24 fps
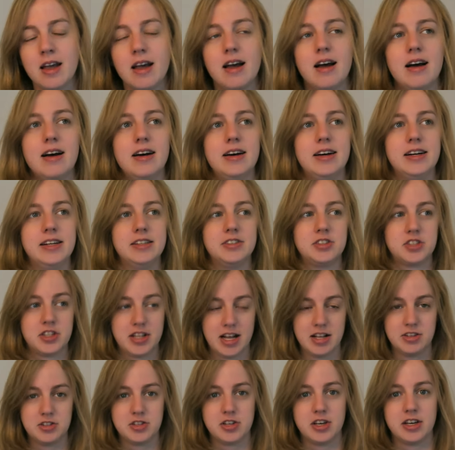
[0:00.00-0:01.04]
Uh, so
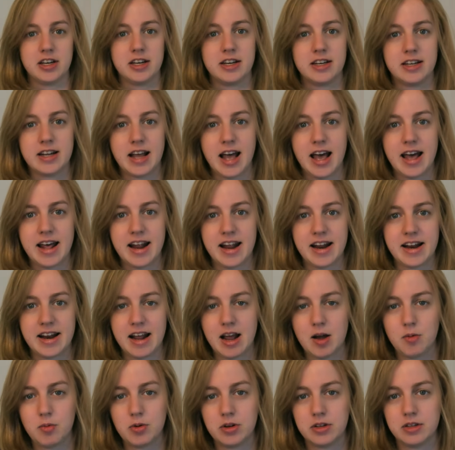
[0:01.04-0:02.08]
that's good, and
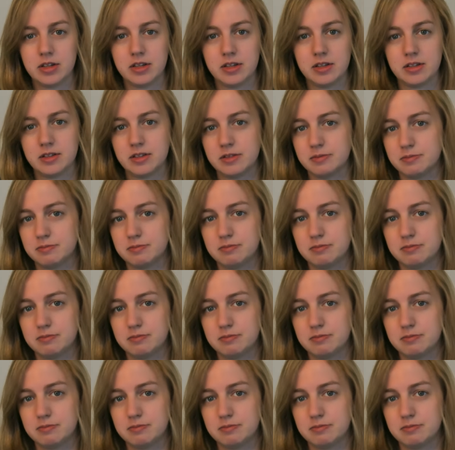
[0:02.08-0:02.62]
I will